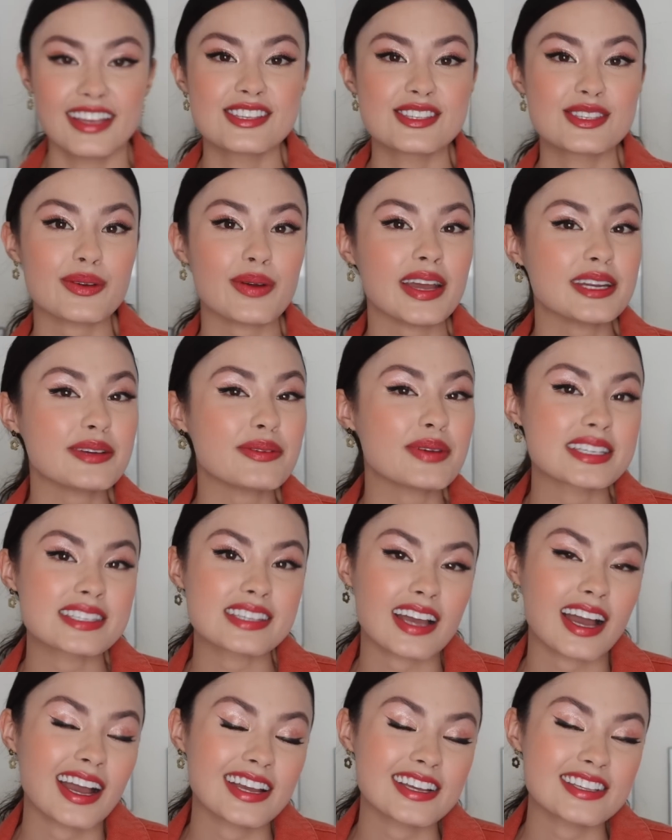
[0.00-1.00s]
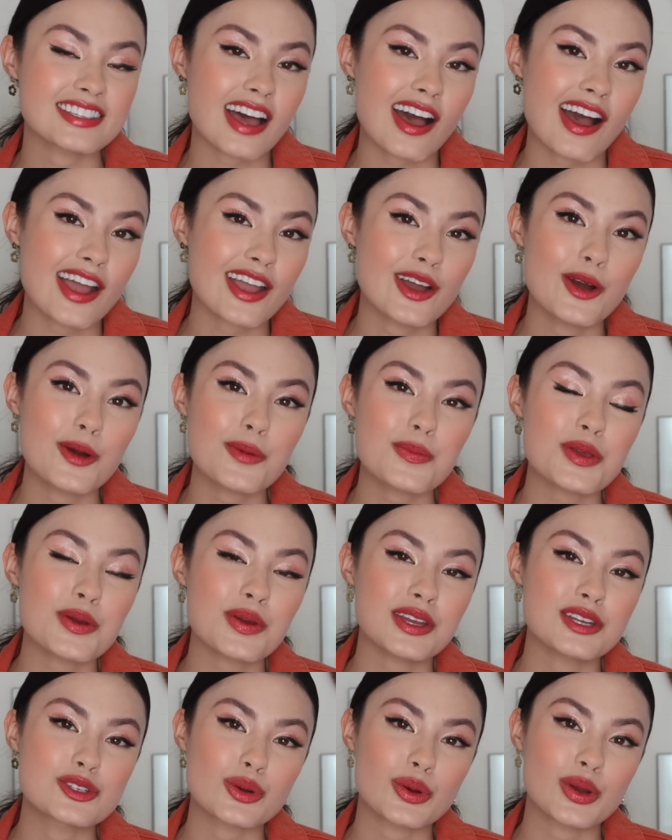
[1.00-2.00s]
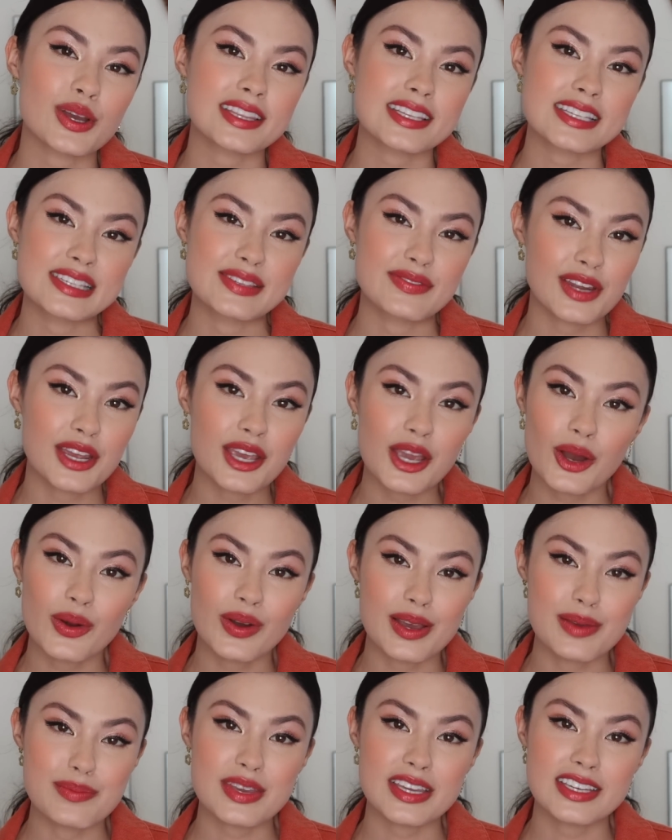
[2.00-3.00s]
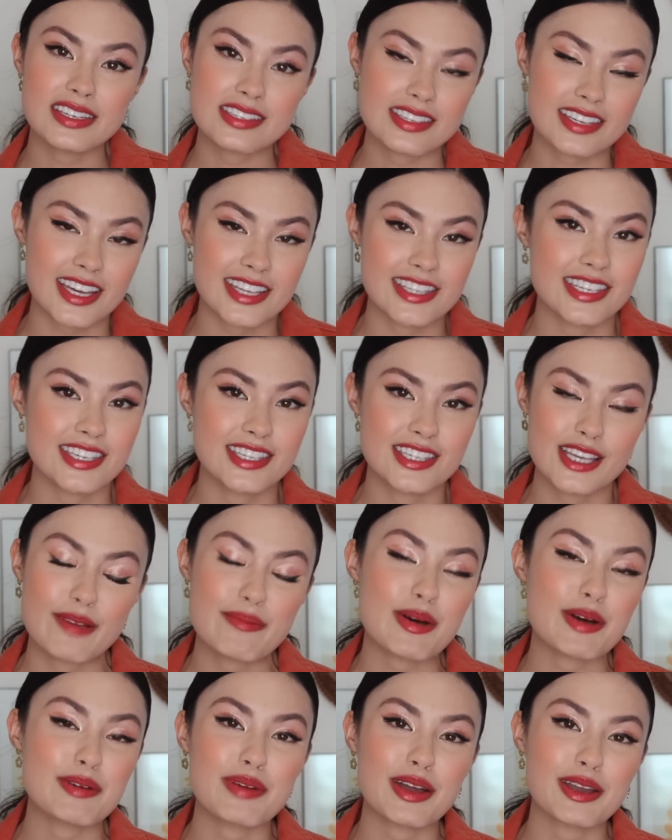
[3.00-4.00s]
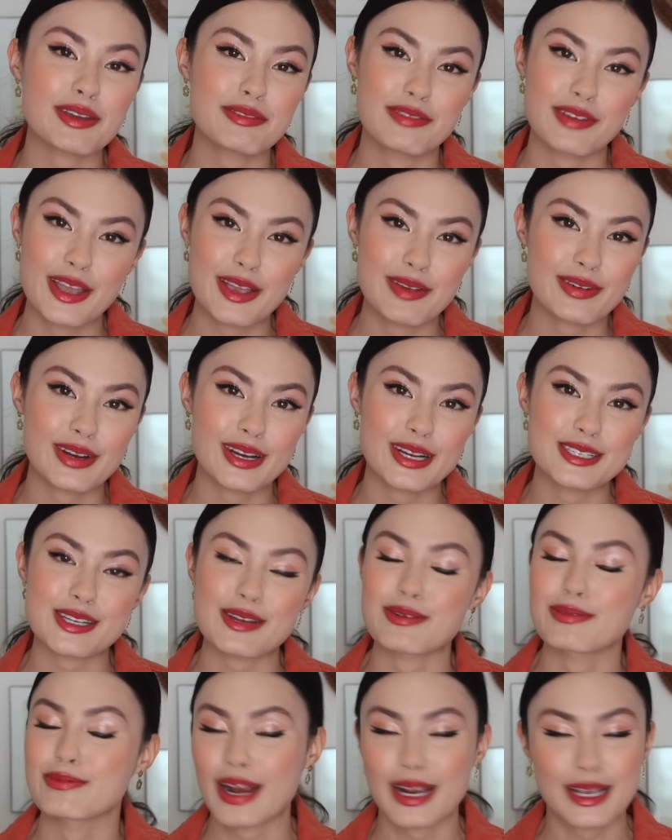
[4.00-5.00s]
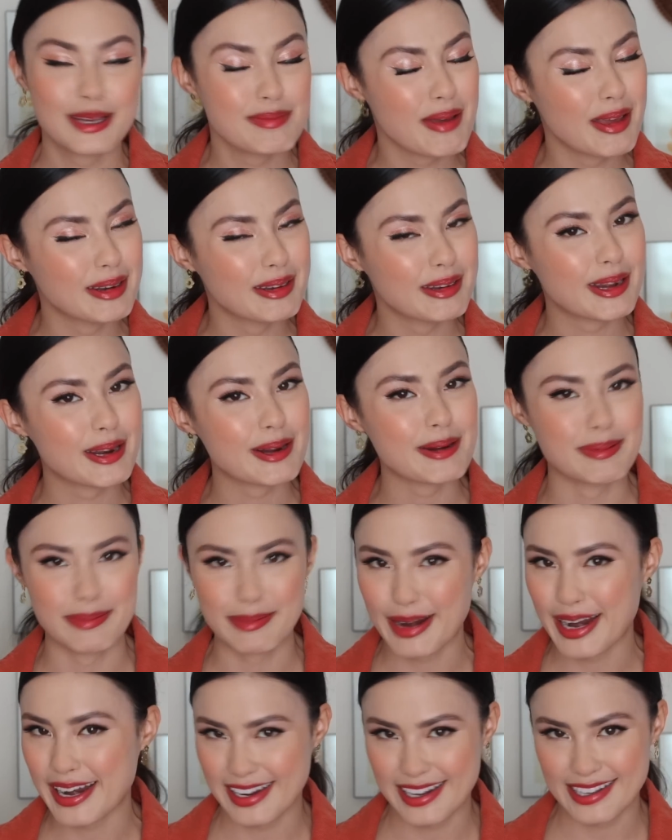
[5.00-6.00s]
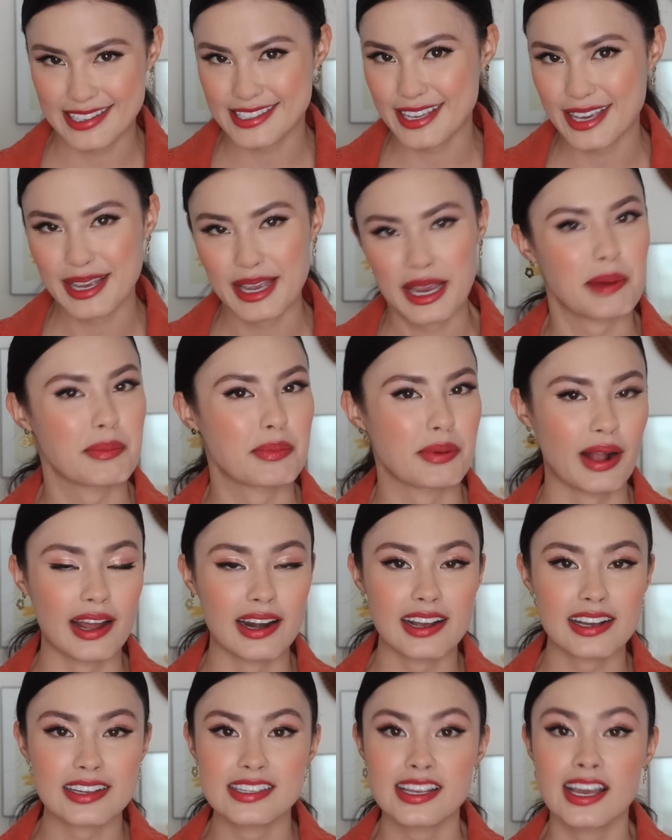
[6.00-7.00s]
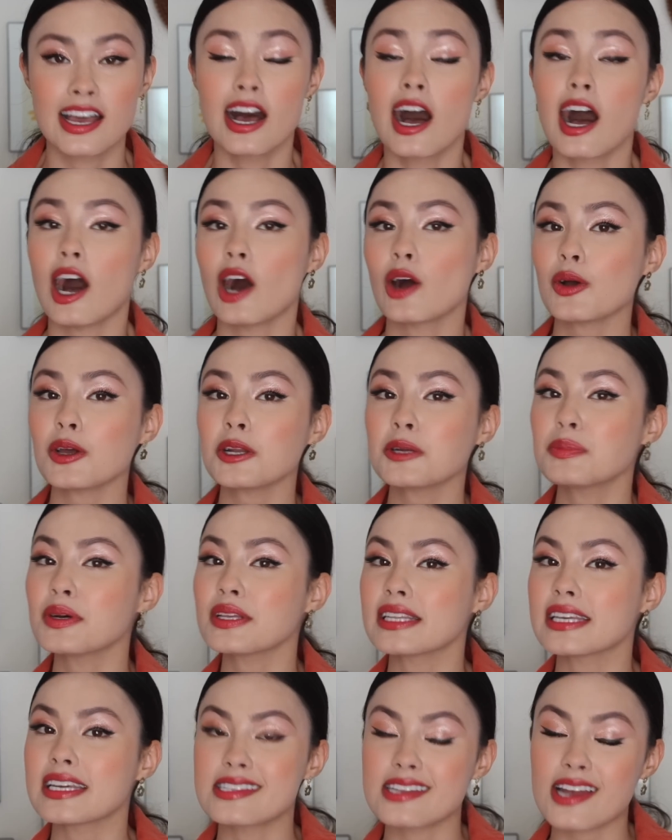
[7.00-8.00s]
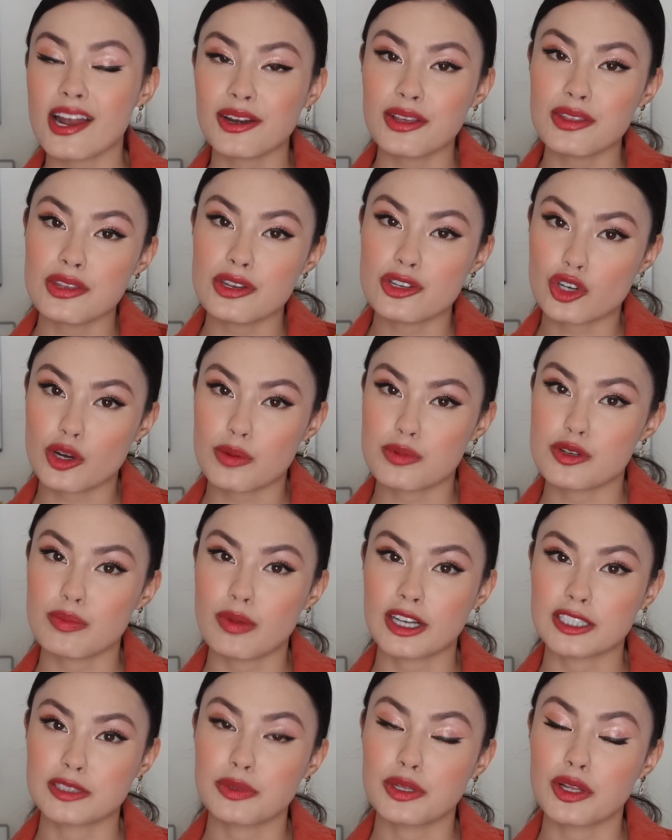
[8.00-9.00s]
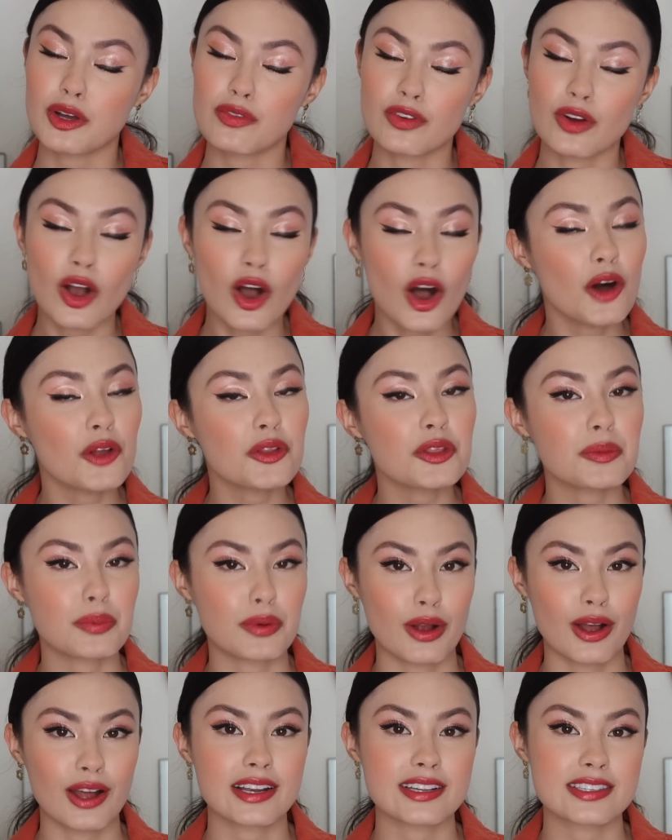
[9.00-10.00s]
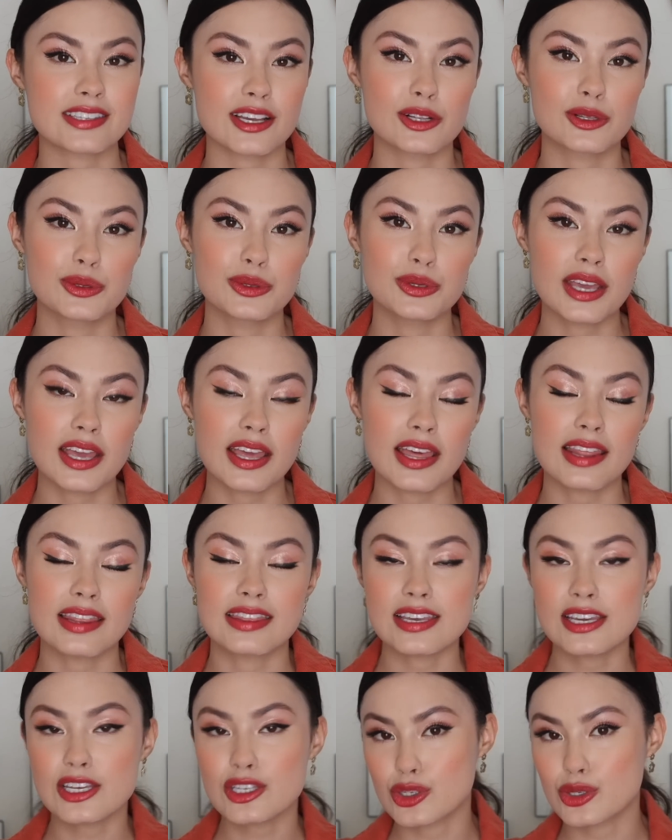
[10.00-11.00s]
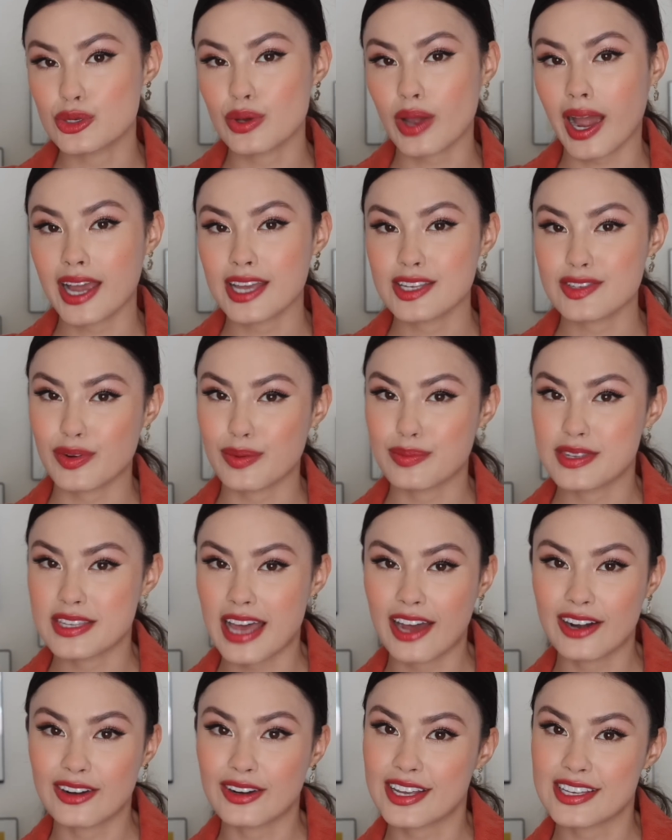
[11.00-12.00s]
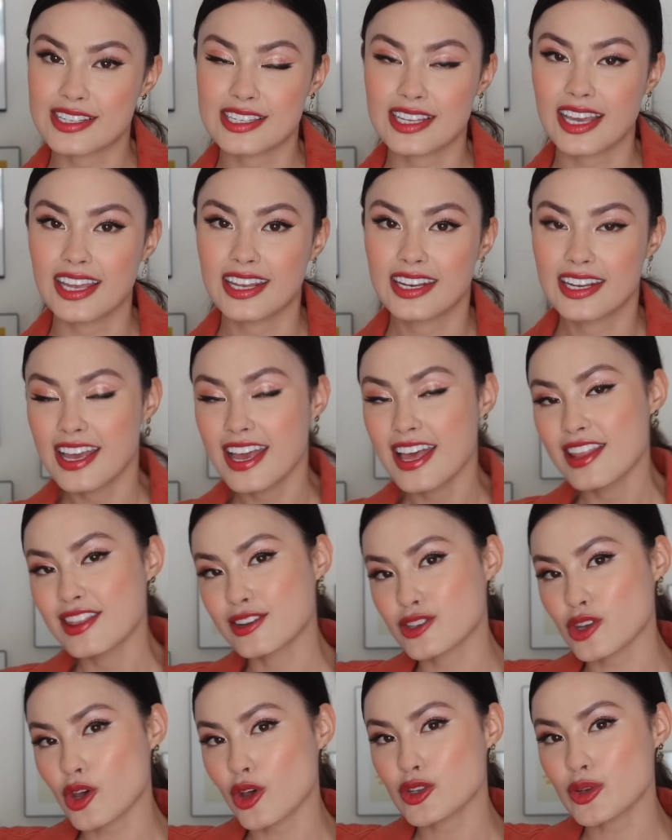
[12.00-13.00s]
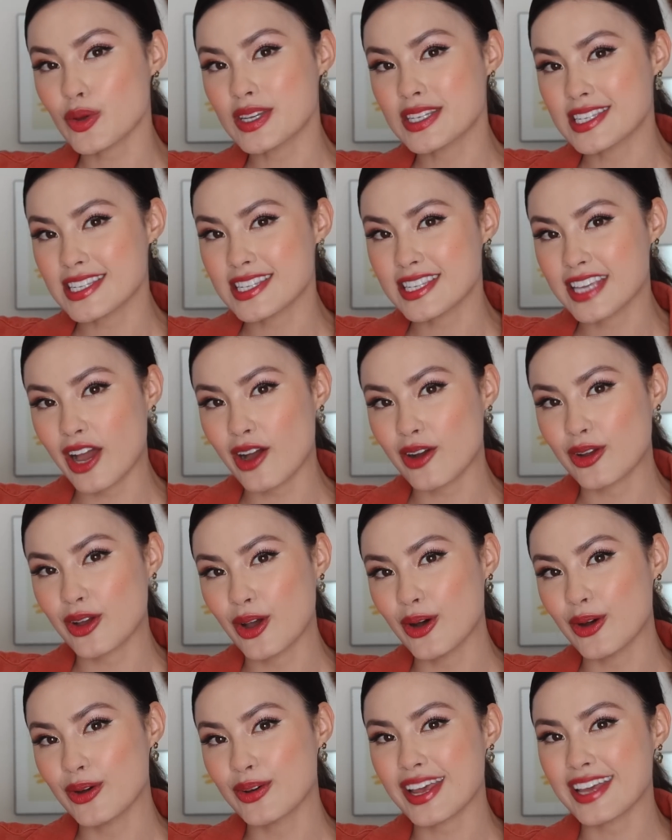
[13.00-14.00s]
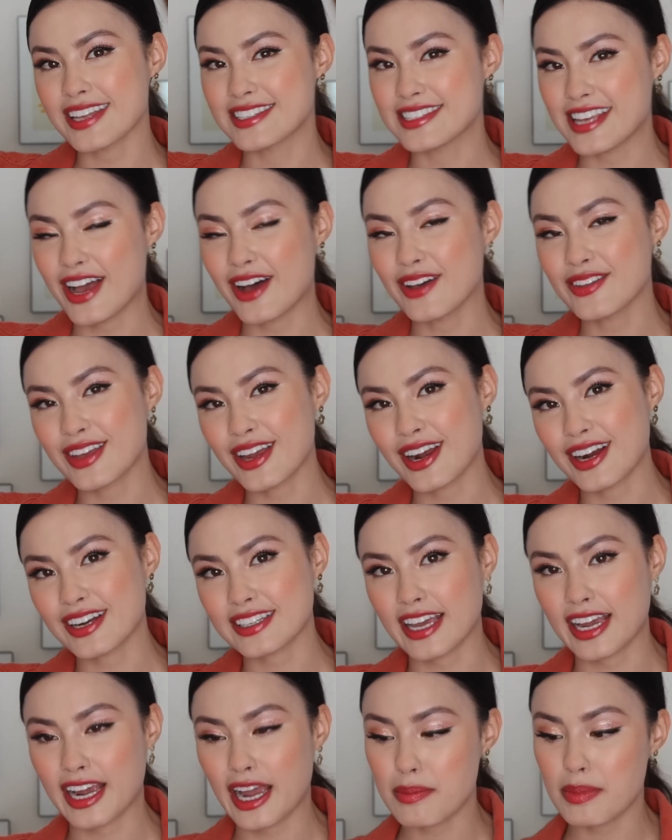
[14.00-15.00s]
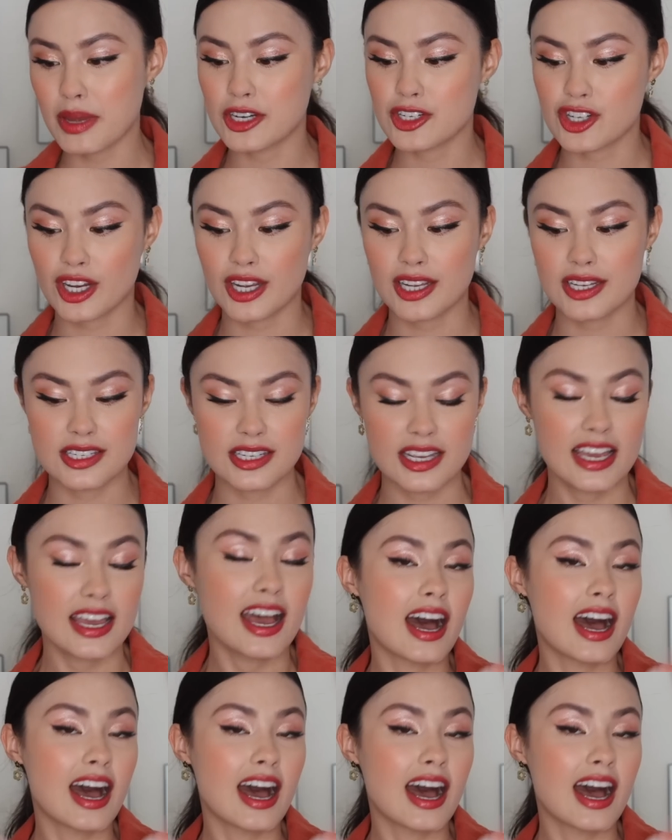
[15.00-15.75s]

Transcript: So anyways guys, I hope you enjoyed this video and me discussing some of my favorite recommended brightening skincare products. I'll go ahead and put links down in the description box below for all the products, including these two guys from Saturday Skin. There's also a discount code down there, like I mentioned.